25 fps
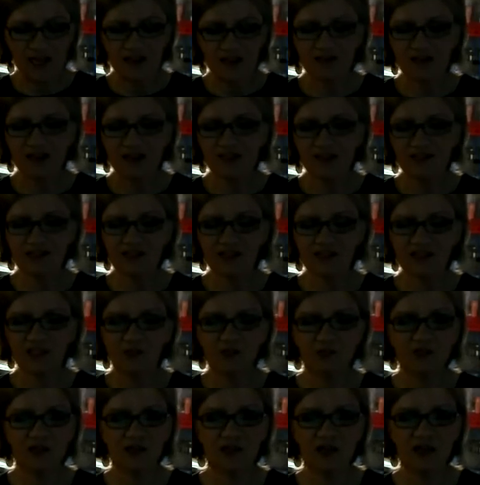That is just
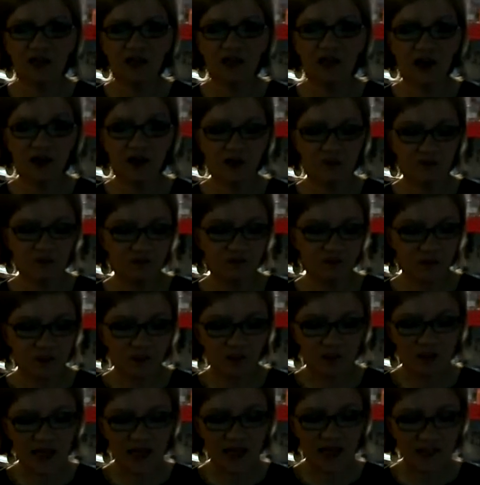something that
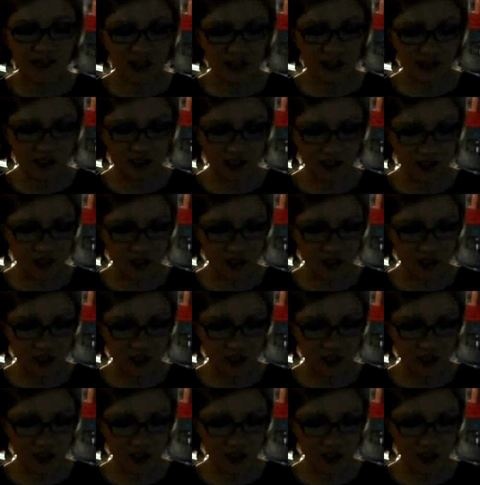you kind of just get